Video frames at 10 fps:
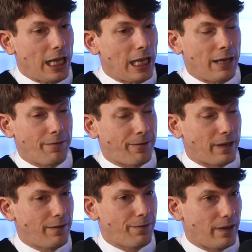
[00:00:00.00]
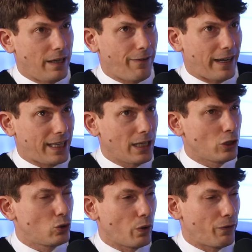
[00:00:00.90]
If I
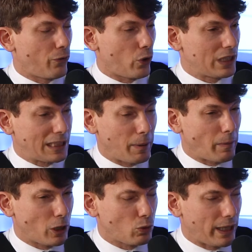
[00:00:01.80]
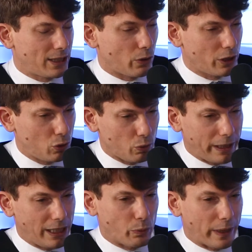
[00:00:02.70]
cannot do a thought experiment where it's going to
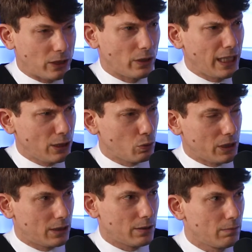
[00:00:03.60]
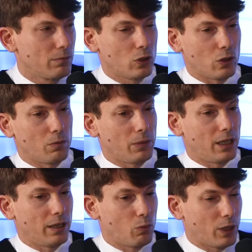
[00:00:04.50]
really resonate with you know
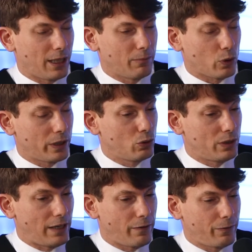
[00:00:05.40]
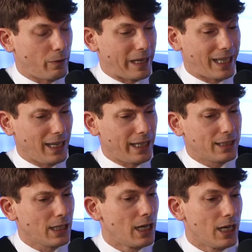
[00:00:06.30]
what I'm trying to deliver for my
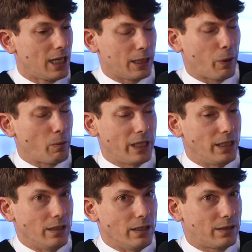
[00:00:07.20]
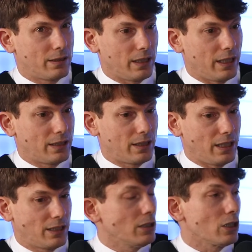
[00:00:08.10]
clients, then probably it's
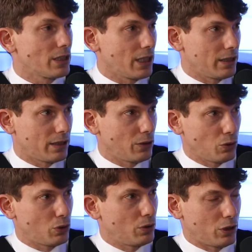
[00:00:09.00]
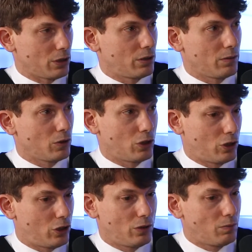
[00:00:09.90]
nonsense, and you should just
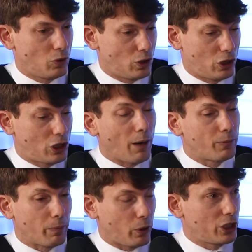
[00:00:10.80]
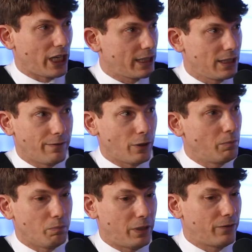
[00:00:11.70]
stop the project
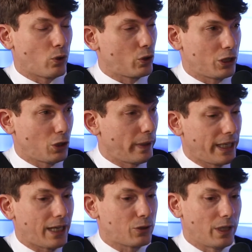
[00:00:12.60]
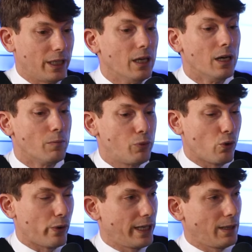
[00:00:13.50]
even before considering actually
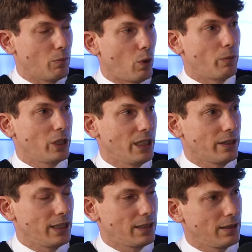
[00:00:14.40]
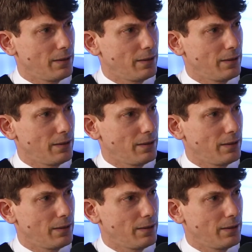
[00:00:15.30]
pouring more money on it.